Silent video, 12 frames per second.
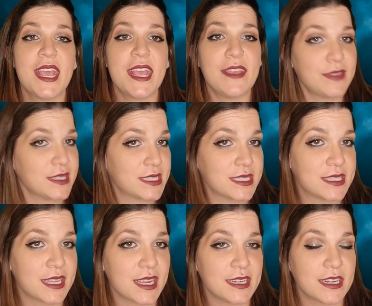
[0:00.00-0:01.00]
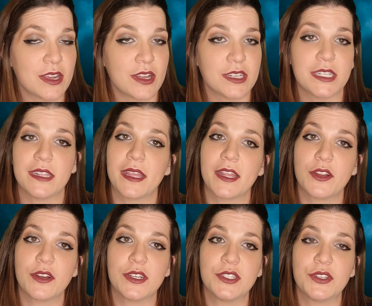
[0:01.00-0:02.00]
If this is the kind of content that
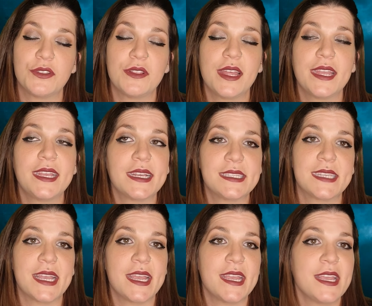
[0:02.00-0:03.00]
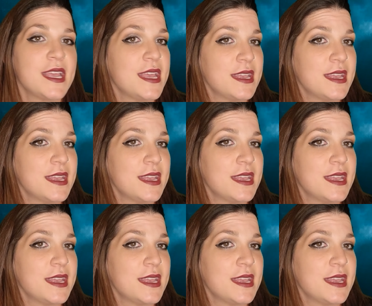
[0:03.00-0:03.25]
you're into, like I say,